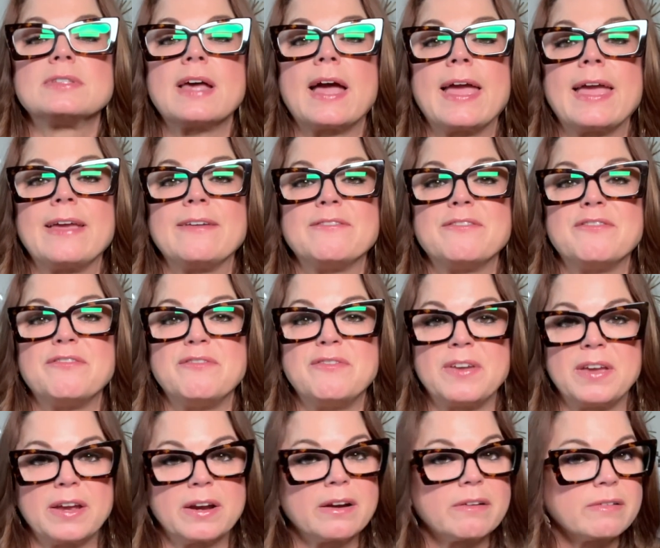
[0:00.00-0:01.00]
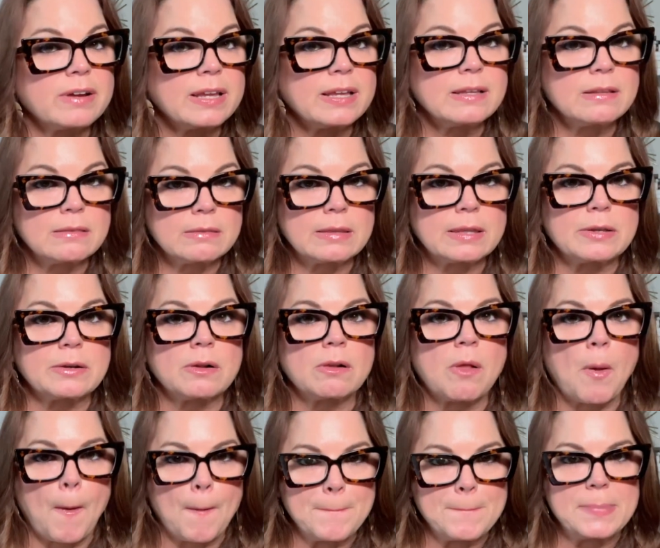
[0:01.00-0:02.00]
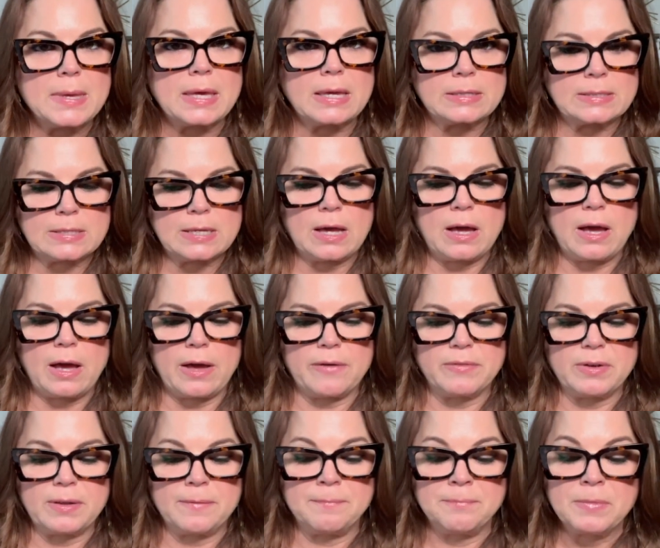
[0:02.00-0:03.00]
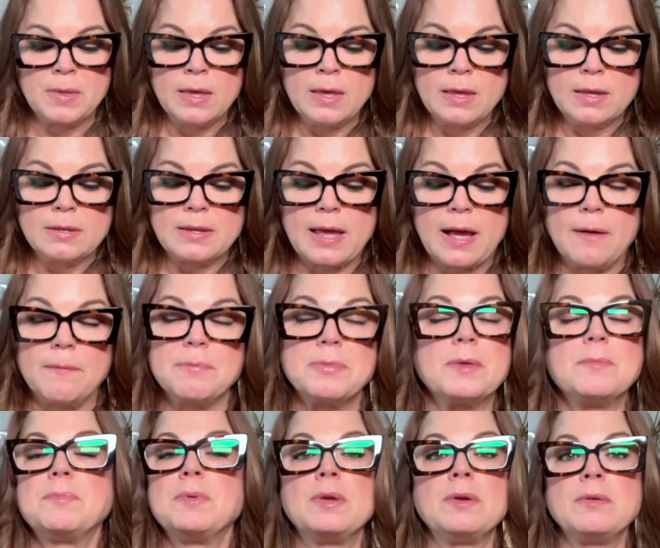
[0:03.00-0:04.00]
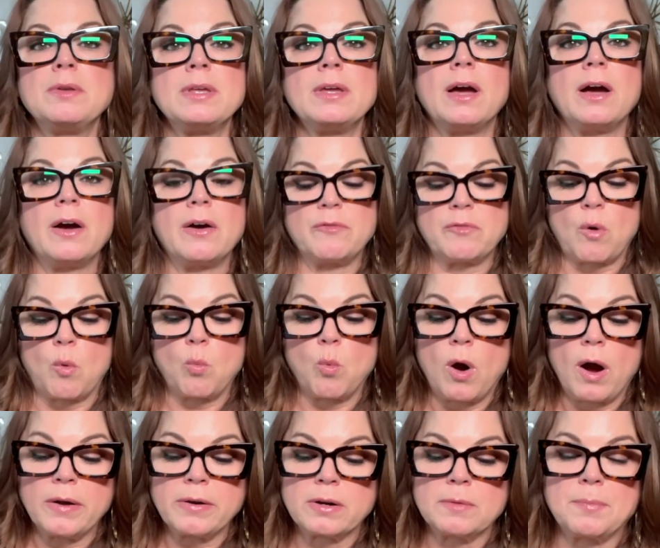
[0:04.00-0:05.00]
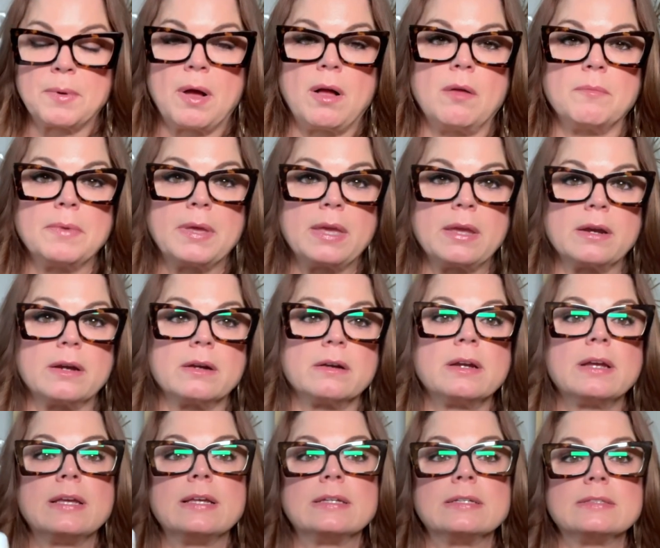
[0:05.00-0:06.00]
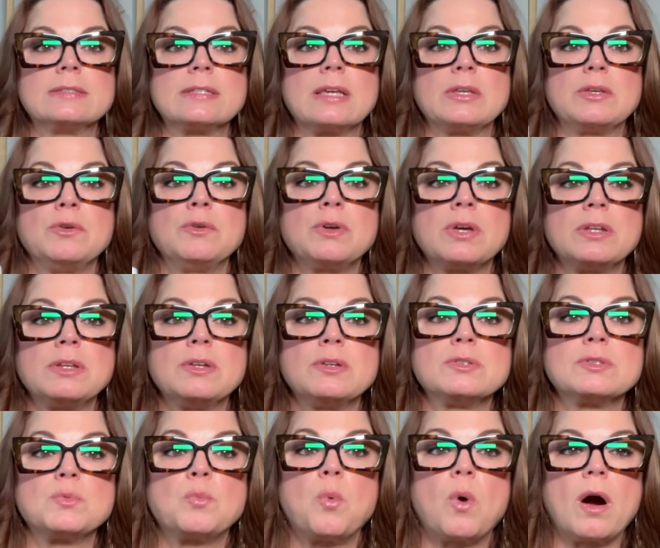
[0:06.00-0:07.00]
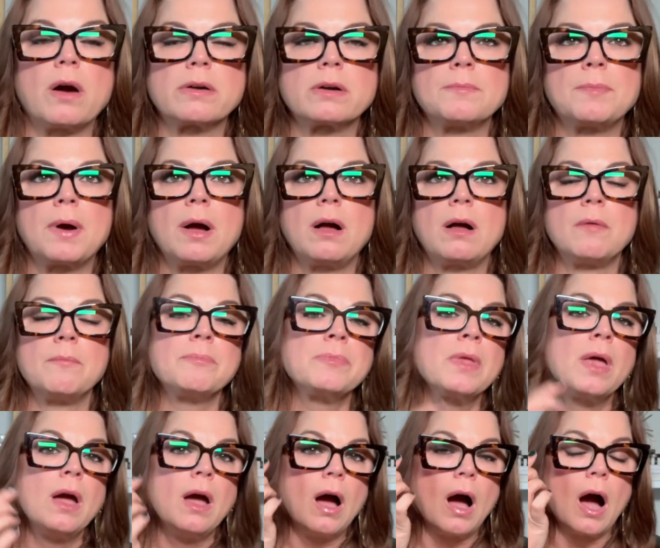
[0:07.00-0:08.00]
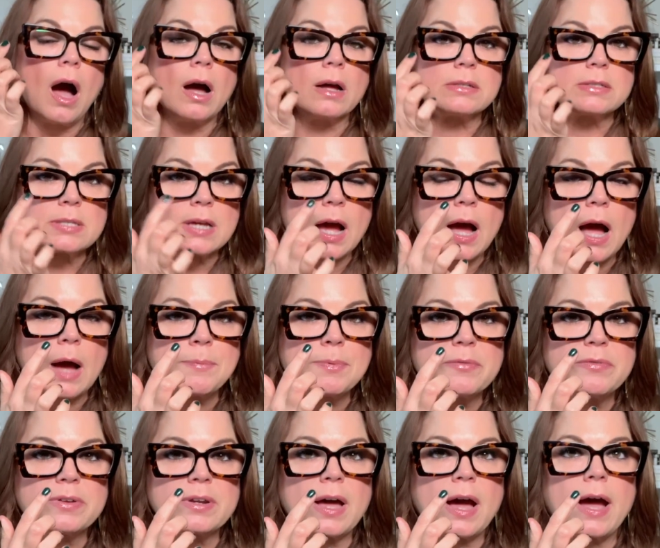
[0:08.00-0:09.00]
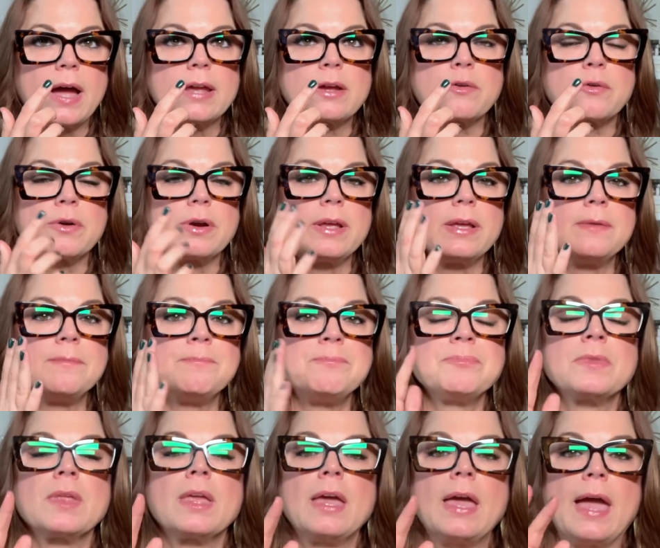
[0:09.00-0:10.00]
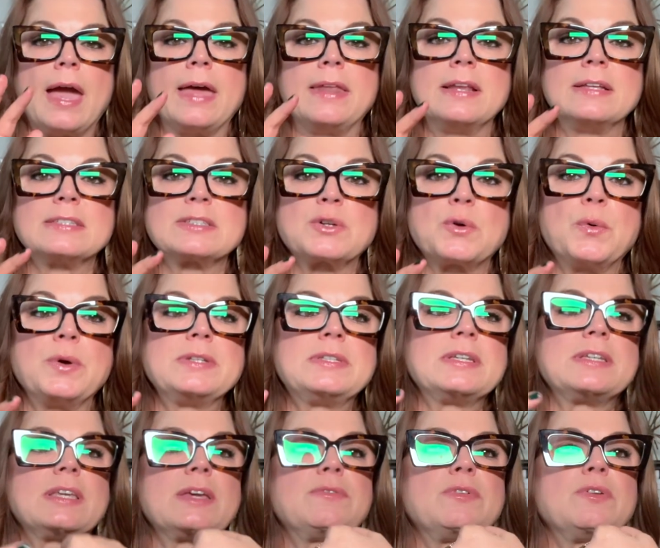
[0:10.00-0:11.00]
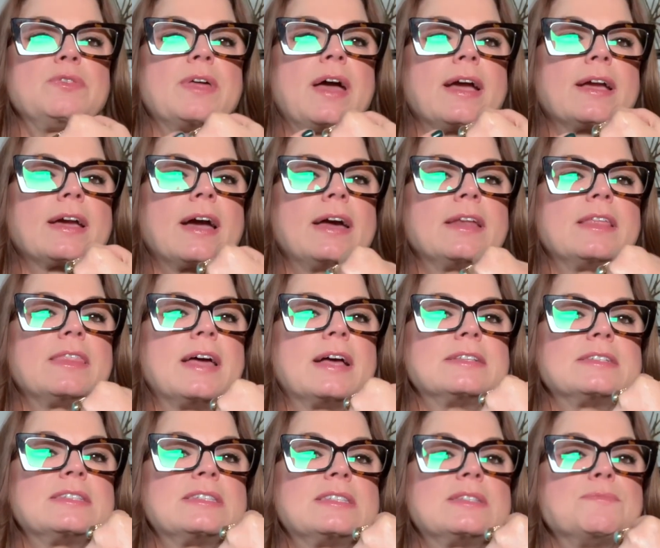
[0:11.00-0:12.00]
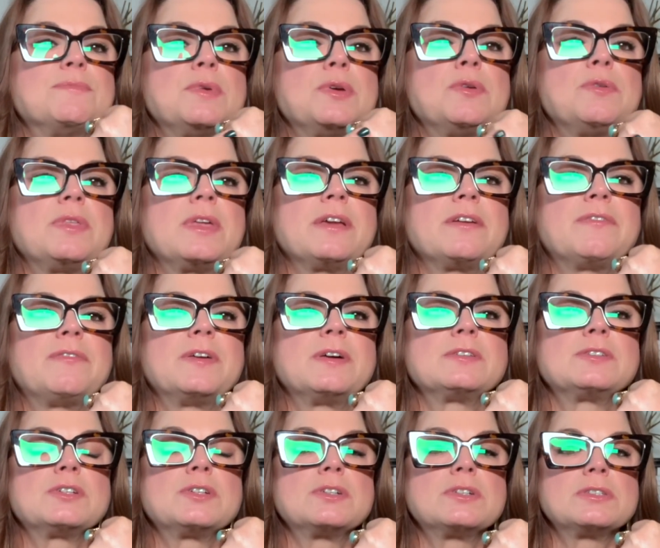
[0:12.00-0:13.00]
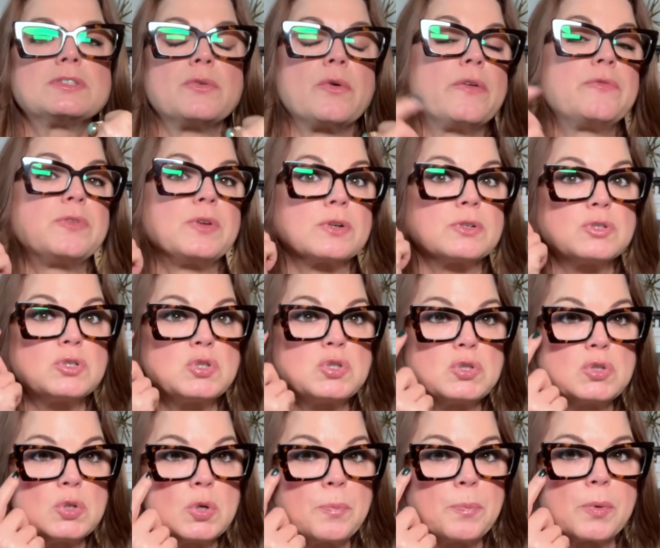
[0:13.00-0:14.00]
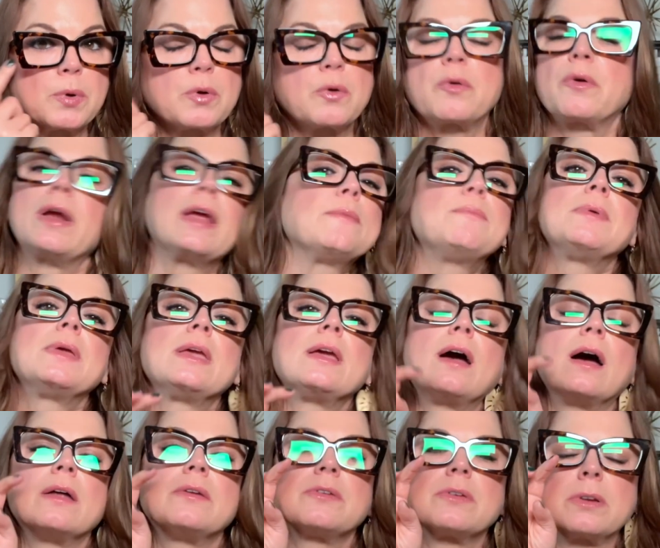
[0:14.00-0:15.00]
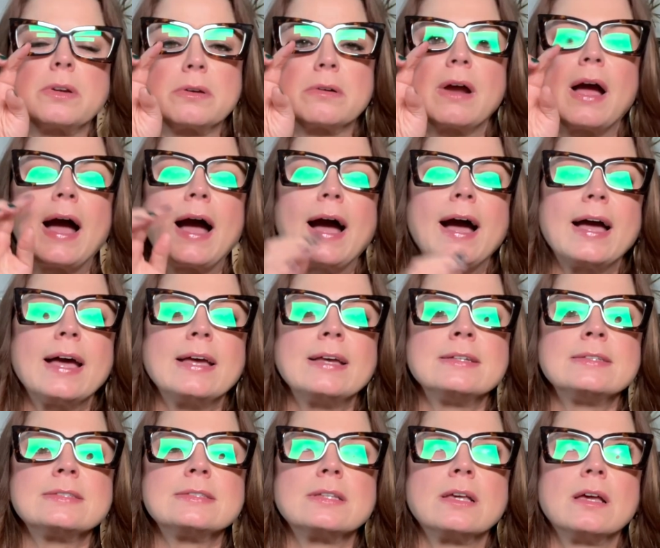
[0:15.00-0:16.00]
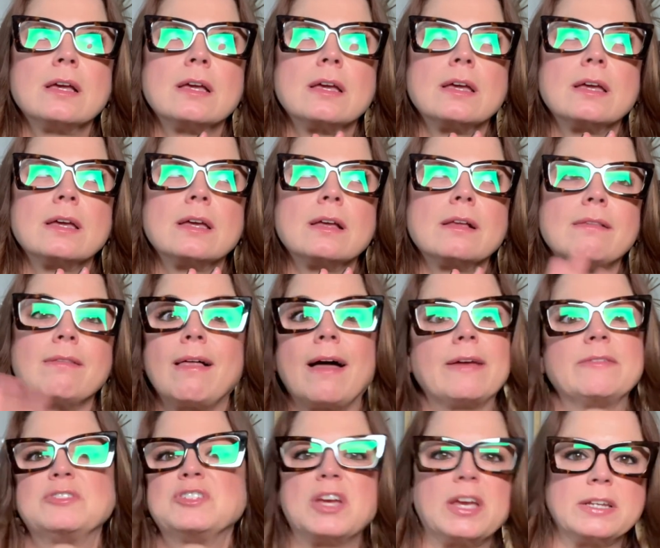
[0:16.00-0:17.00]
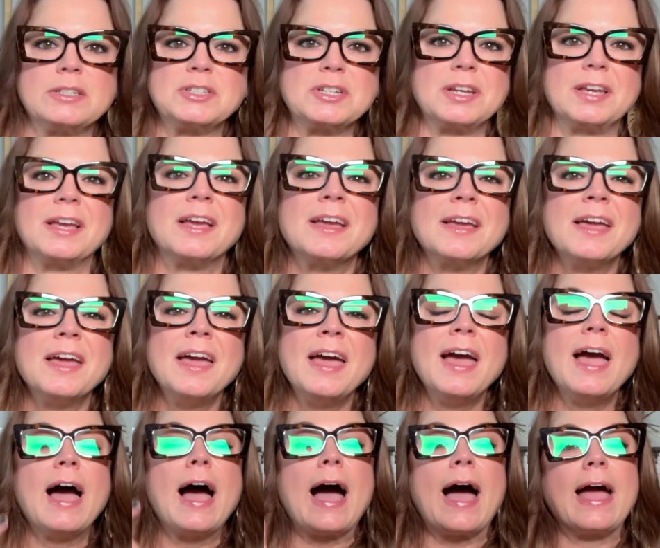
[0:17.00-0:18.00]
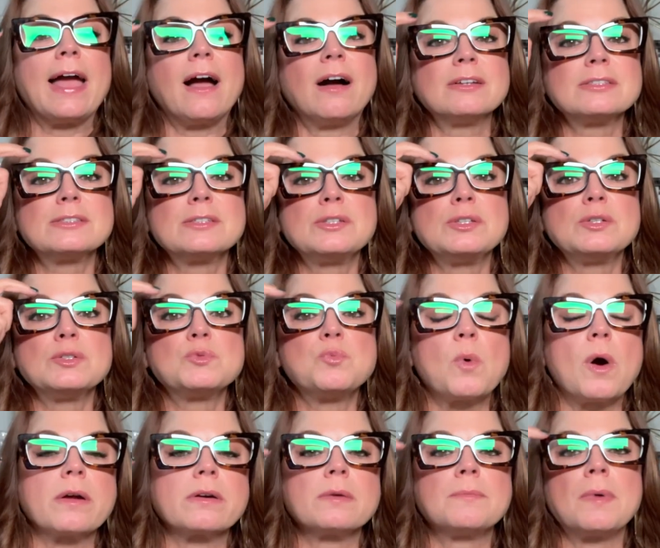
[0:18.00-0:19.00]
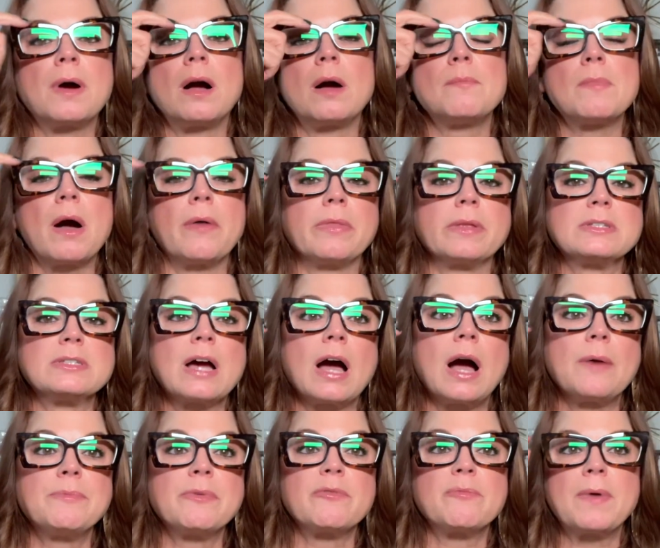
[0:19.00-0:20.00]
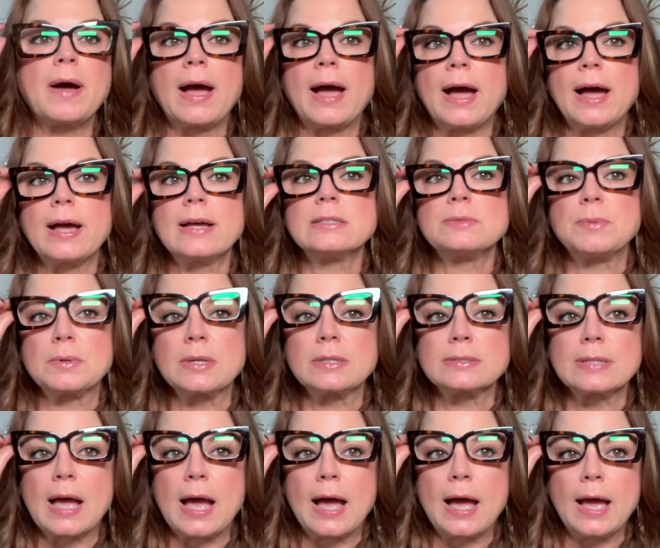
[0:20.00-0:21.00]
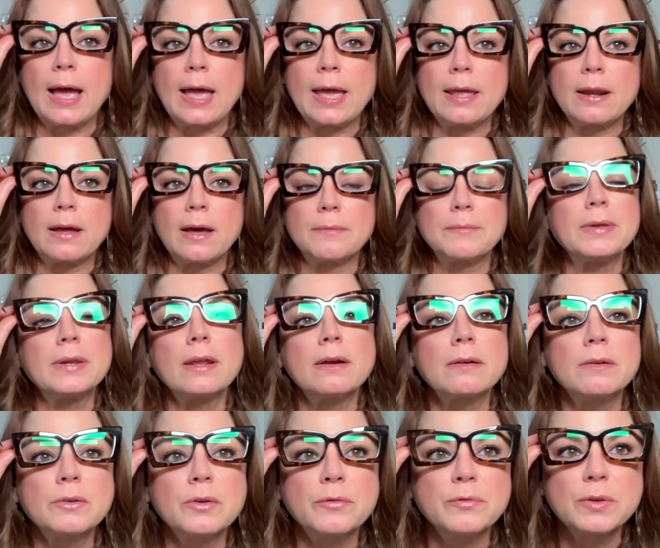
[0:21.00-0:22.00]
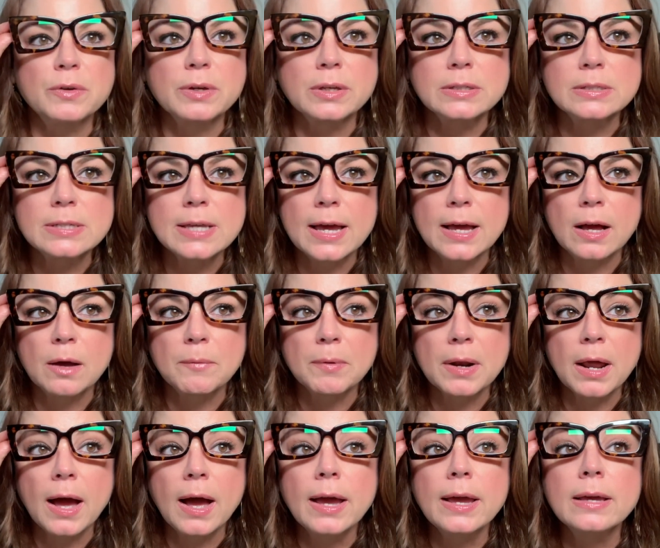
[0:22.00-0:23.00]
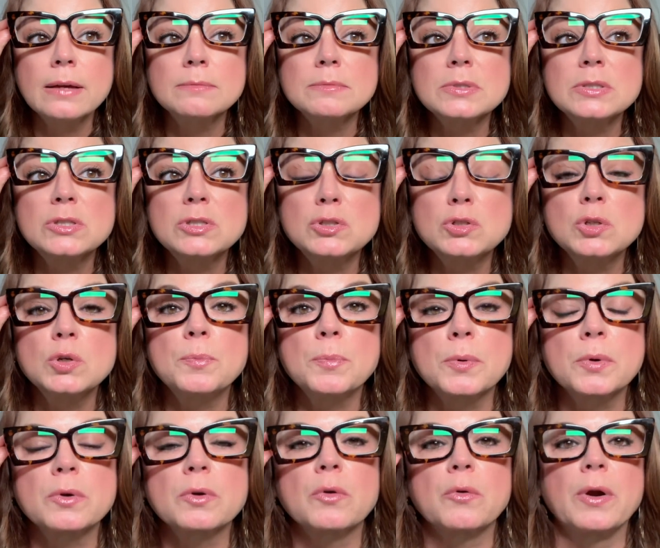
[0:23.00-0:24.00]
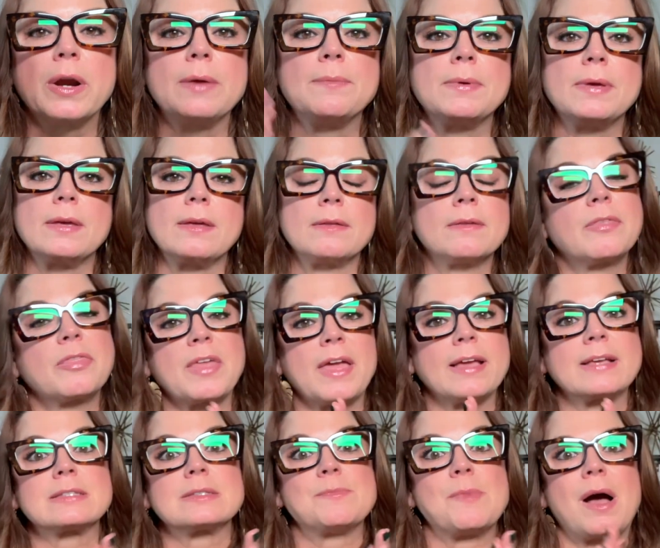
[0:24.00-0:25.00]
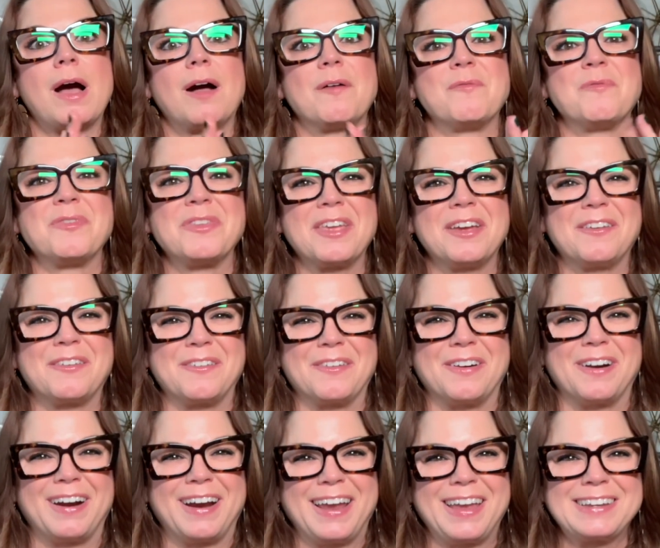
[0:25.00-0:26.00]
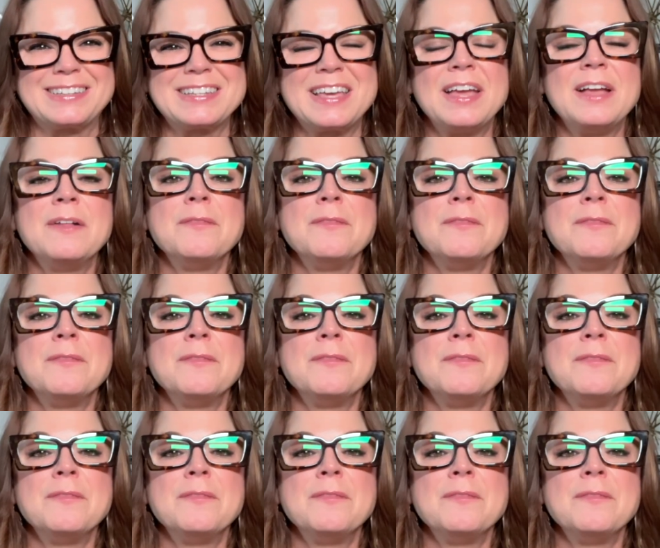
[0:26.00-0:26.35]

a very little bit of it. Now, the beauty of water balm here is you can use water balm on top of an eye cream, and it's going to give you that kind of that smoothing filter. So if you're super crepey under your eyes, life-changing. I also use water balm on the top of my eyes because I don't know if you can tell, but I am super crepey. Thanks, Mom. Right?